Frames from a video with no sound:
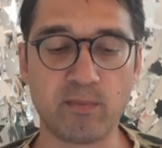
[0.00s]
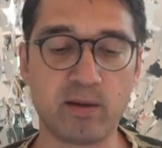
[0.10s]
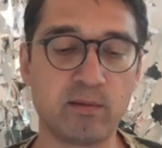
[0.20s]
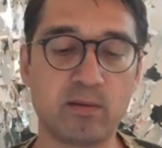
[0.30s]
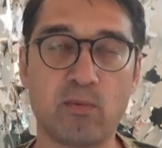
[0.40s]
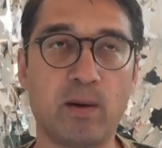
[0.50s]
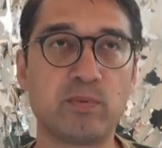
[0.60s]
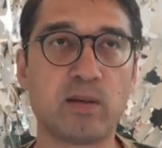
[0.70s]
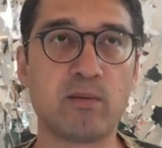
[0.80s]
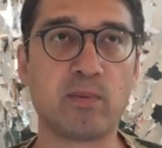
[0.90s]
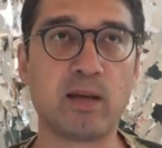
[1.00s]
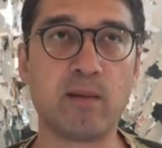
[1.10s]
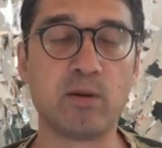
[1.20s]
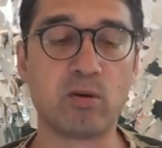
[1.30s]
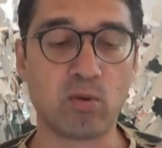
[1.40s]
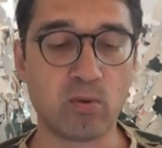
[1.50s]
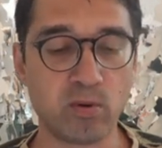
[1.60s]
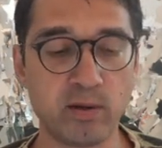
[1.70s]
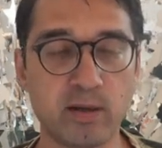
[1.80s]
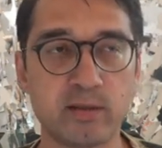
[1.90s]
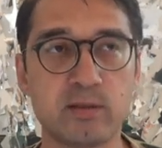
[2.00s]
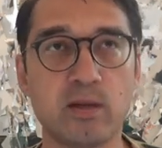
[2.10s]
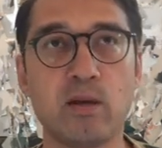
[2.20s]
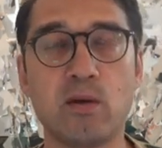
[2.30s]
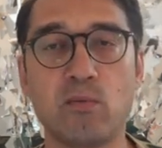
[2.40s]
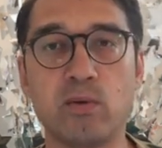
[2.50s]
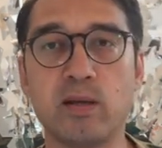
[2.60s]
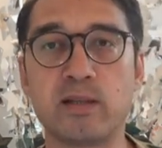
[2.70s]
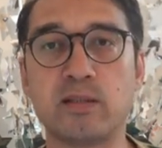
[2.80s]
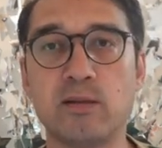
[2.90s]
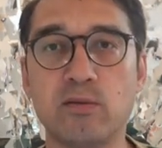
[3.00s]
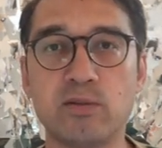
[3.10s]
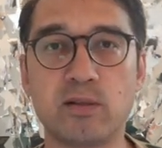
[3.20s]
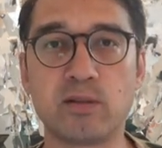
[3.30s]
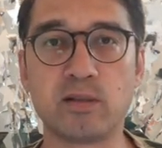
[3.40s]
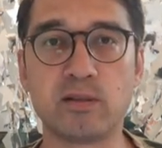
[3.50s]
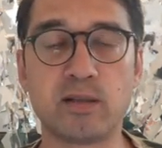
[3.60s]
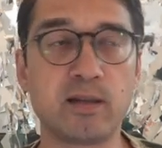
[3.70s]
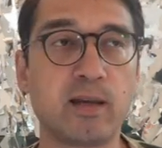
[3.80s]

I mean, the website became notorious within S E O circles, and it